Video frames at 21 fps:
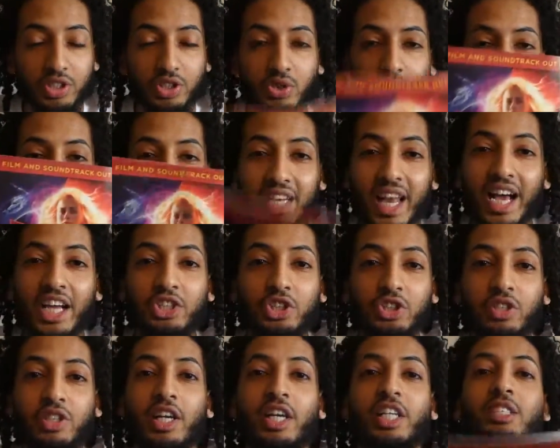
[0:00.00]
it's only
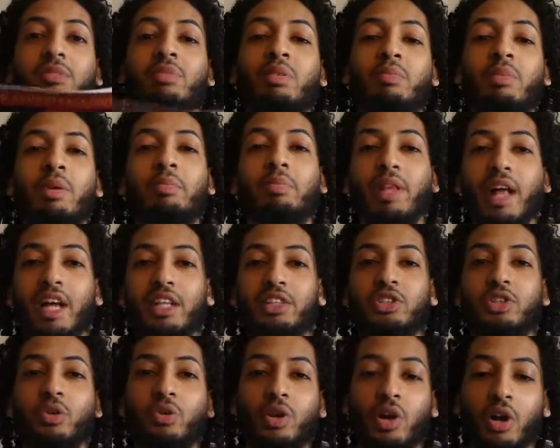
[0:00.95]
natural I explain my
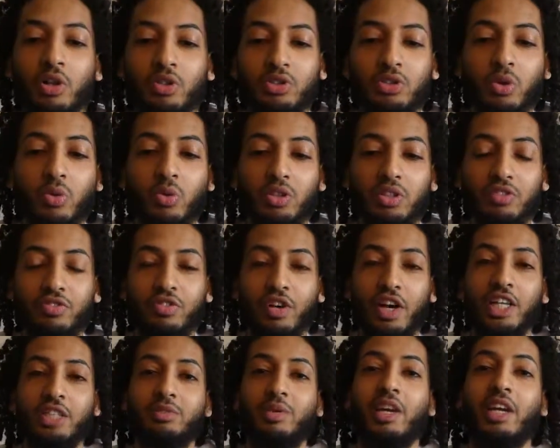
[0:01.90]
plateau and also what
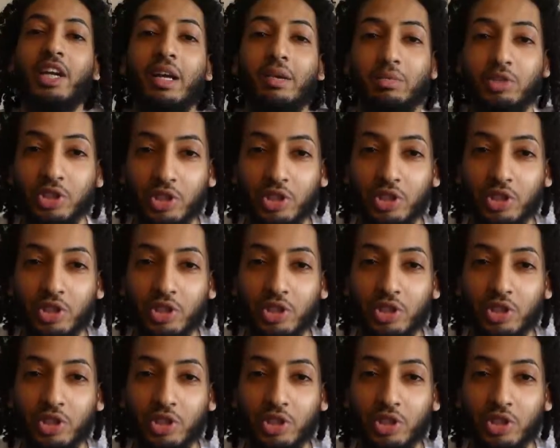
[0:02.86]
defines my name.